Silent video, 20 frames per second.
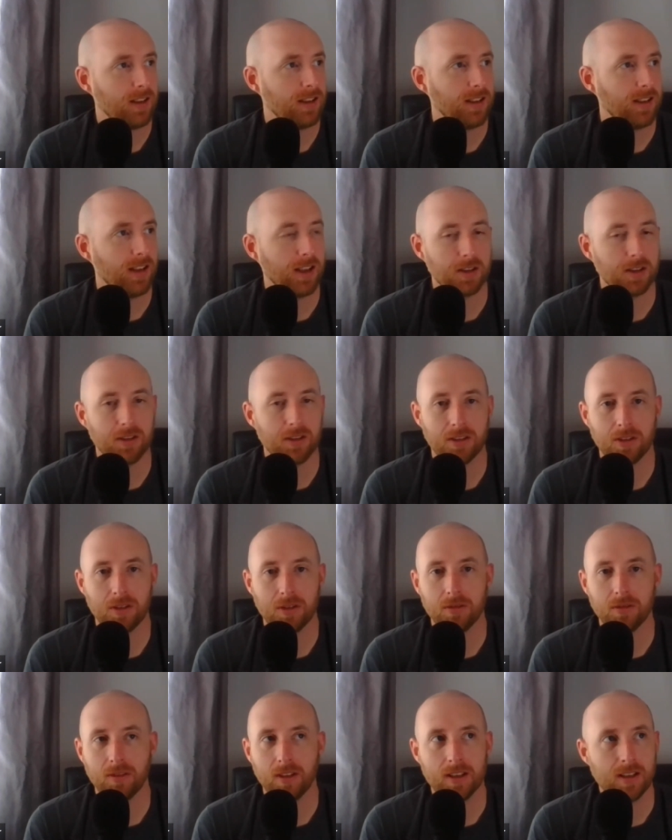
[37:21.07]
that
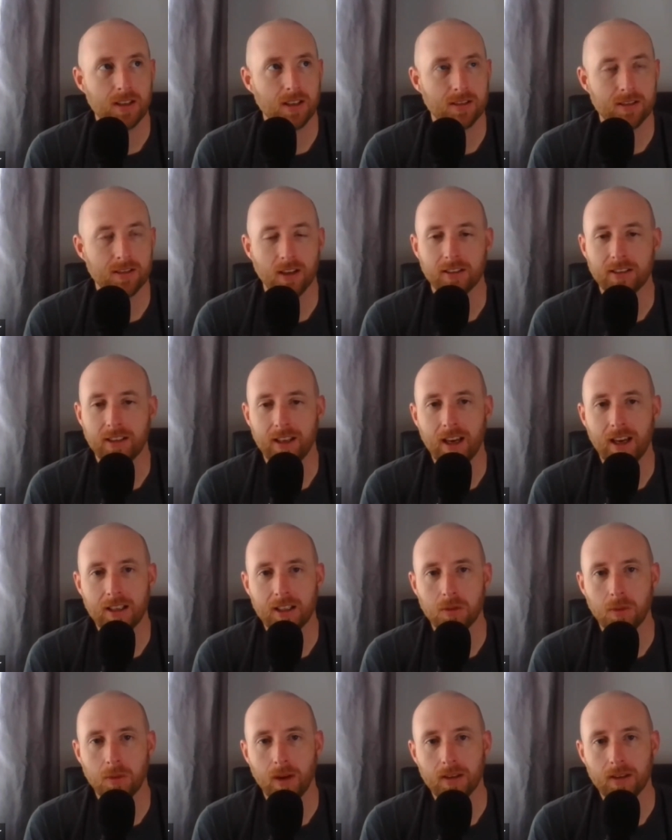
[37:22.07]
it's it's like the
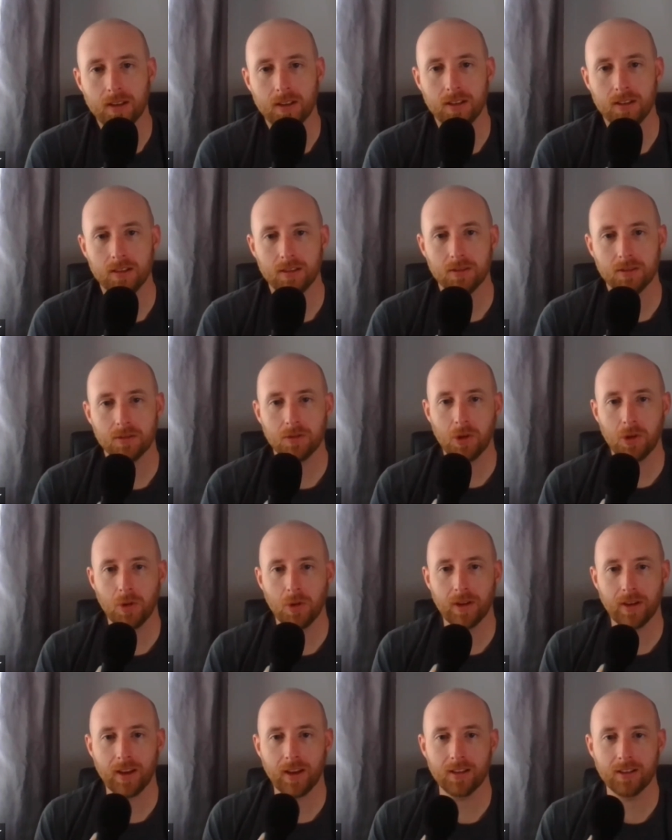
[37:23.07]
80-20 rule
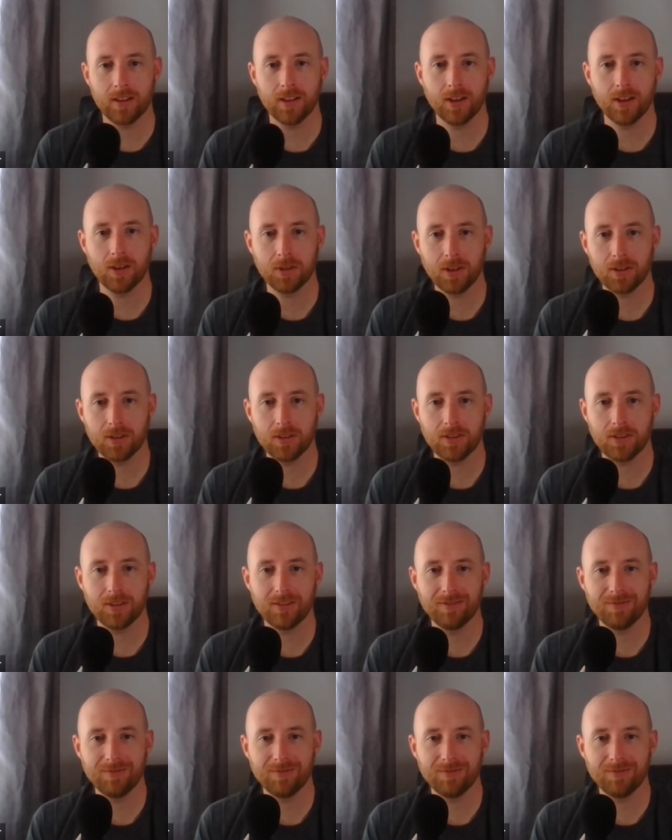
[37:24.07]
again. You know, those.